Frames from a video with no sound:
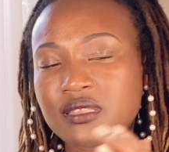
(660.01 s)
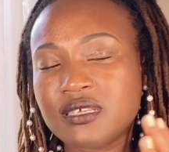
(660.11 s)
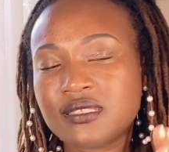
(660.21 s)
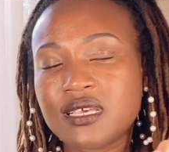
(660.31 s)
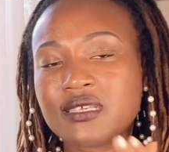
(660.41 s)
The
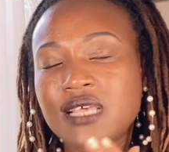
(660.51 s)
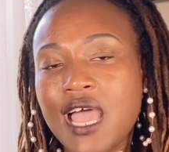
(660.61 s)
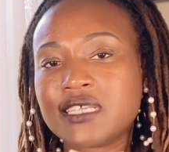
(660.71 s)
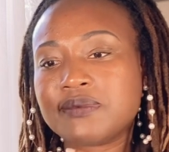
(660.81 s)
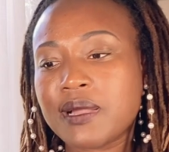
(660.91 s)
6th
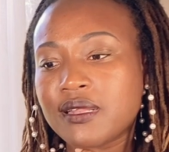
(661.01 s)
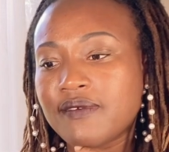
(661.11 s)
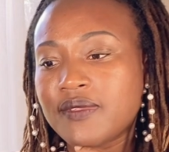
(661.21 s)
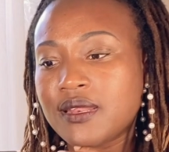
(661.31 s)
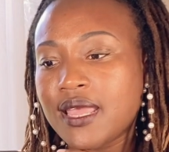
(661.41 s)
aspect
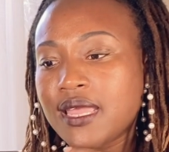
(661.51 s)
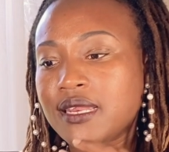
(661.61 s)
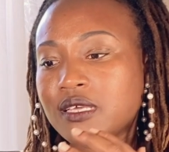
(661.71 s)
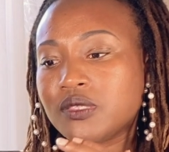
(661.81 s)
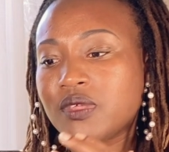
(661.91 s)
of the day
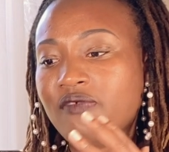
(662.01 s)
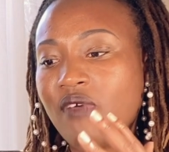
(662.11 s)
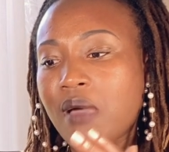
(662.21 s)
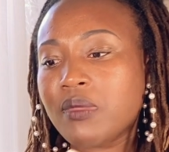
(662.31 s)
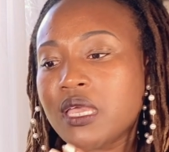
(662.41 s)
deals with
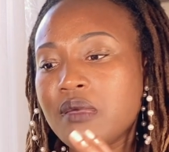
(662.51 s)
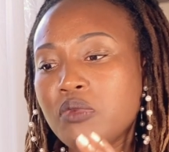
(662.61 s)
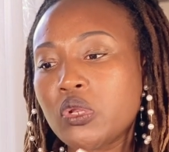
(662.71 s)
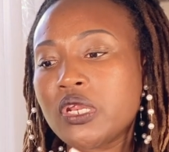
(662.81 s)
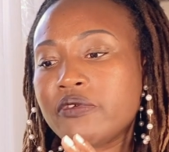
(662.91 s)
family community